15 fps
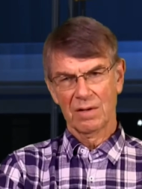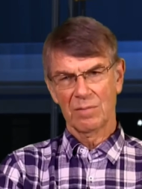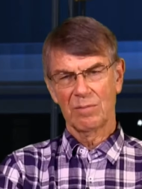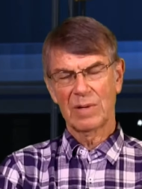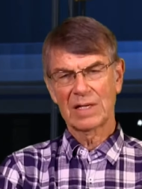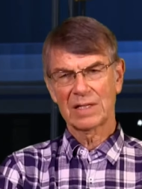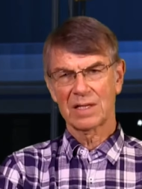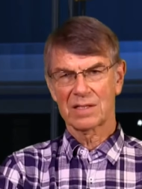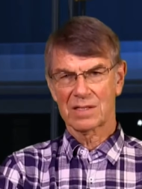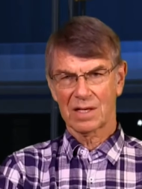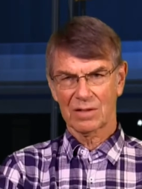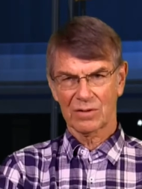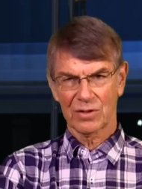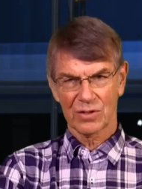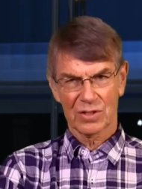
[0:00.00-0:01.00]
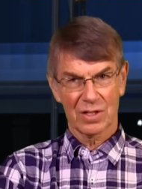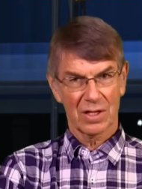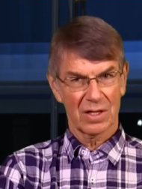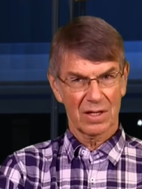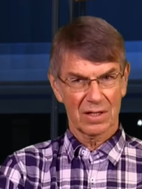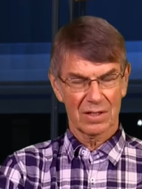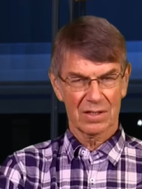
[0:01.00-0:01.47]
multi-center
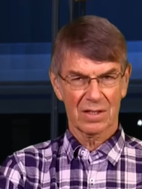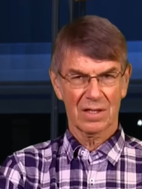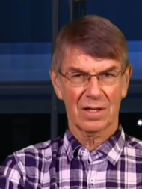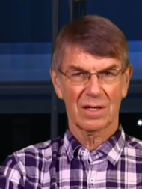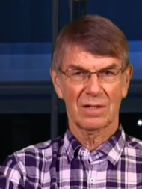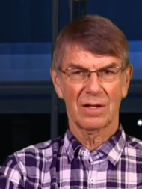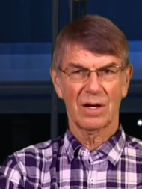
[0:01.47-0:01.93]
studies, and